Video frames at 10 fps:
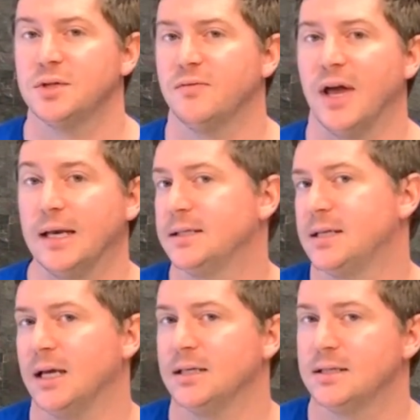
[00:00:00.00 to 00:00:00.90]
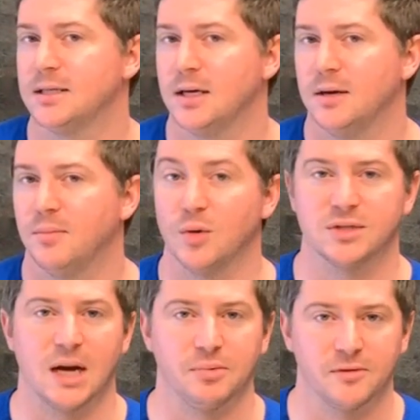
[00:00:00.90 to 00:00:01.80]
of N SAIDs
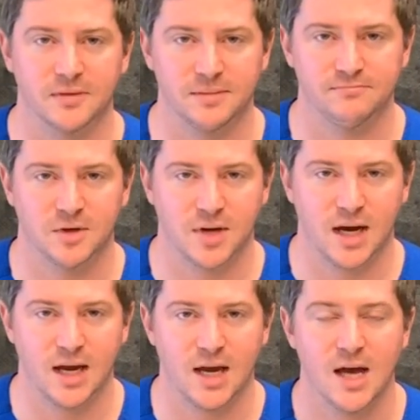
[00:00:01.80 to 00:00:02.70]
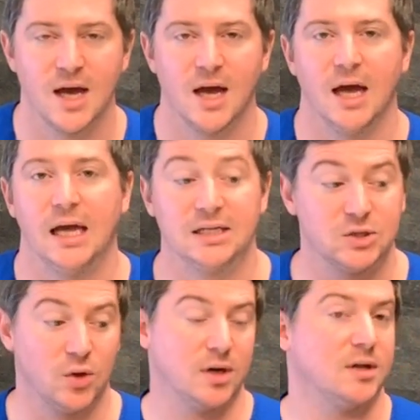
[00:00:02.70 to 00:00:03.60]
postoperatively, okay?
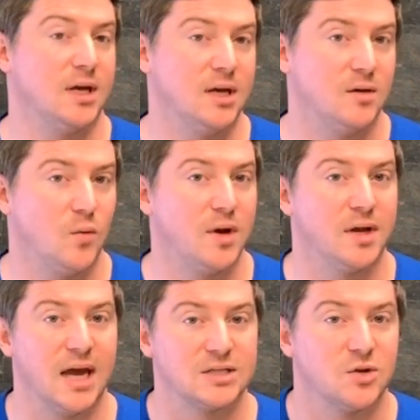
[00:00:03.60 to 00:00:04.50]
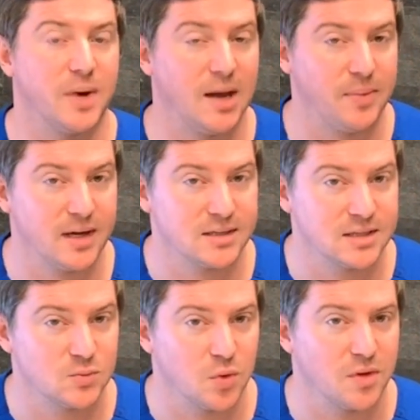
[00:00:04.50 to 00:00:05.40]
Historically, when gastric
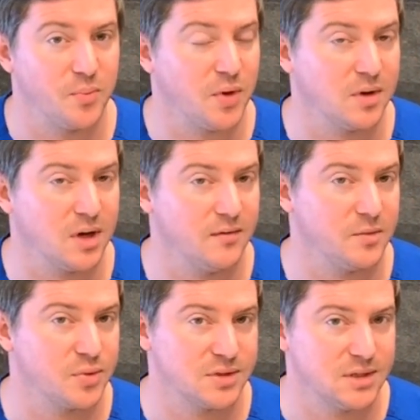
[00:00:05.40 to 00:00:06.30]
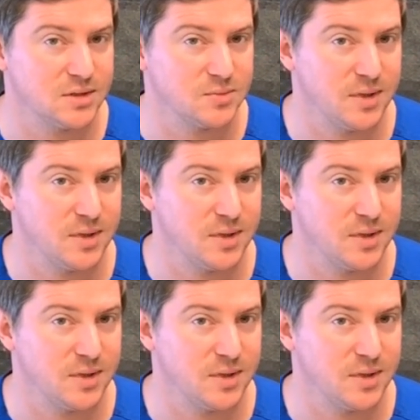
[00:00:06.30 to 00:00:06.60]
bypasses were the bulk of the procedures